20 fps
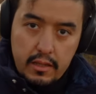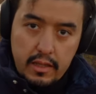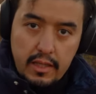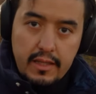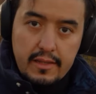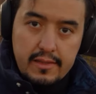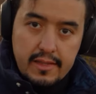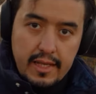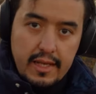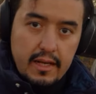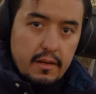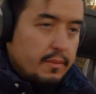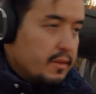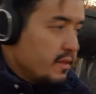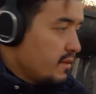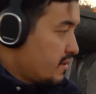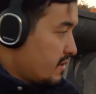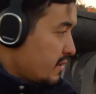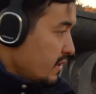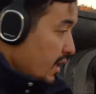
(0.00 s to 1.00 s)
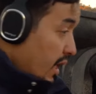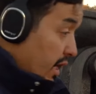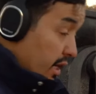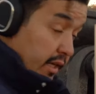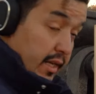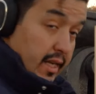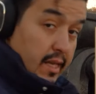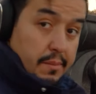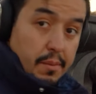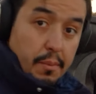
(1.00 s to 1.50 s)
These elements are
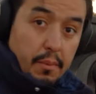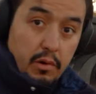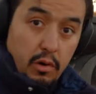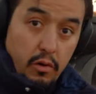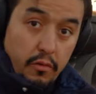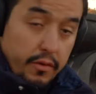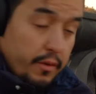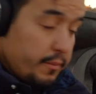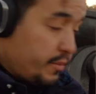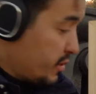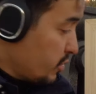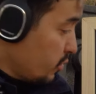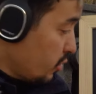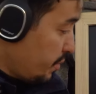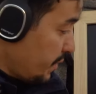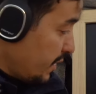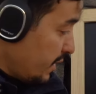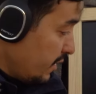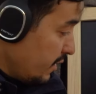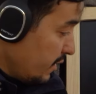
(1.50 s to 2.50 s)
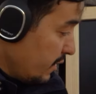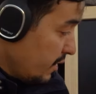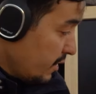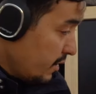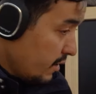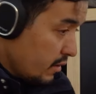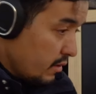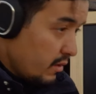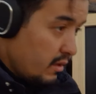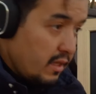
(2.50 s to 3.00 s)
capable of absorbing
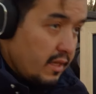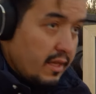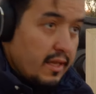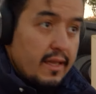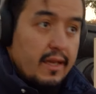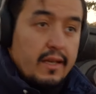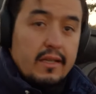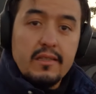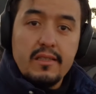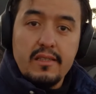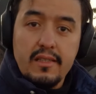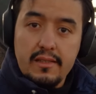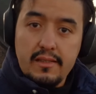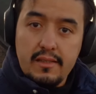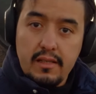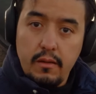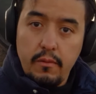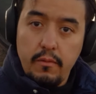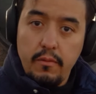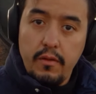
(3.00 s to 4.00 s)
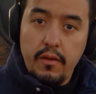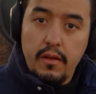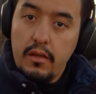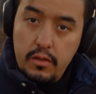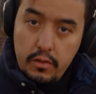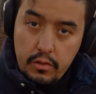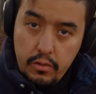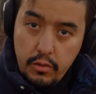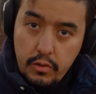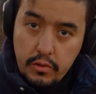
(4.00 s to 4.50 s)
the excessive
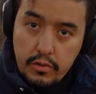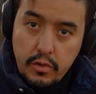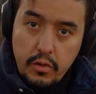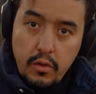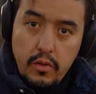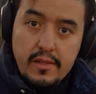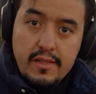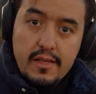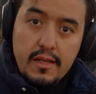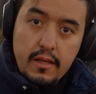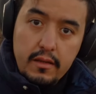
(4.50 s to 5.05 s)
neutrons.